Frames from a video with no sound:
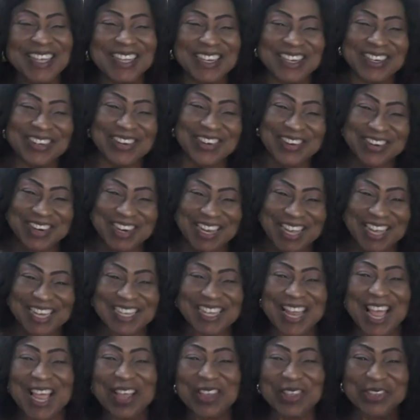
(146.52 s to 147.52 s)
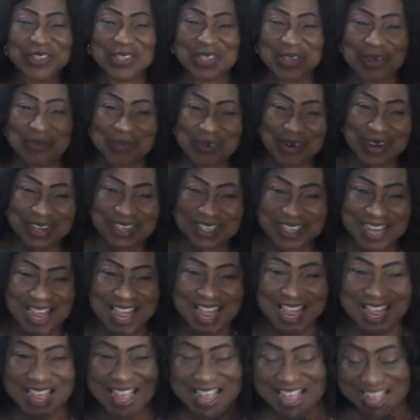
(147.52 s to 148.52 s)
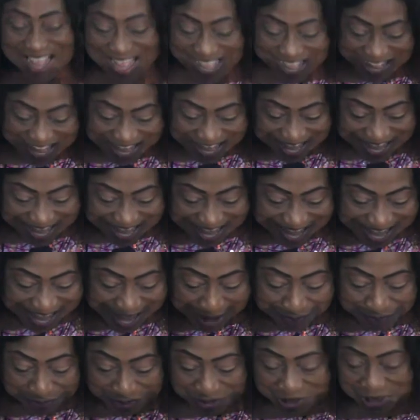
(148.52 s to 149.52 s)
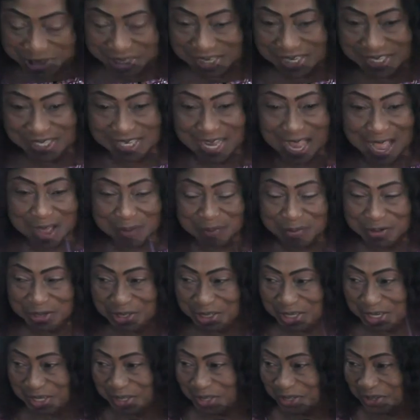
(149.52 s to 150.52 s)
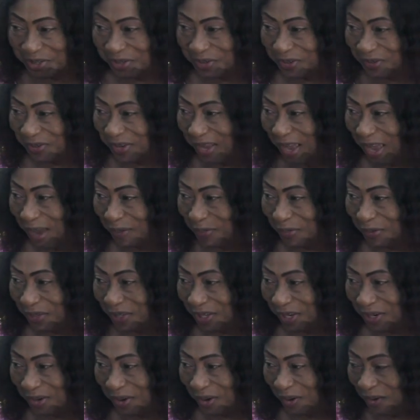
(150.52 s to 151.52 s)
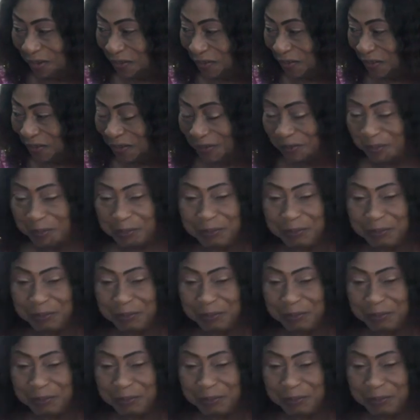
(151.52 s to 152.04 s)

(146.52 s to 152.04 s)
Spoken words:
No, nay. Thank you so much. I appreciate you. I appreciate all of you.